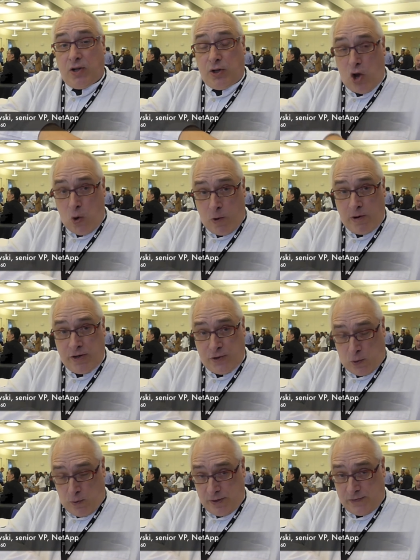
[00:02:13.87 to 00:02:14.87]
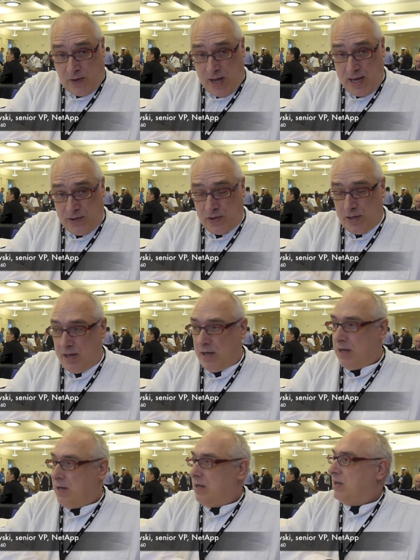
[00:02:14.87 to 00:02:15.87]
lower endurance flash,
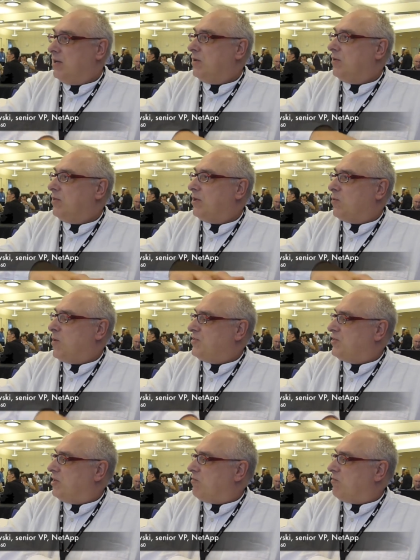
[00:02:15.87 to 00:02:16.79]
the question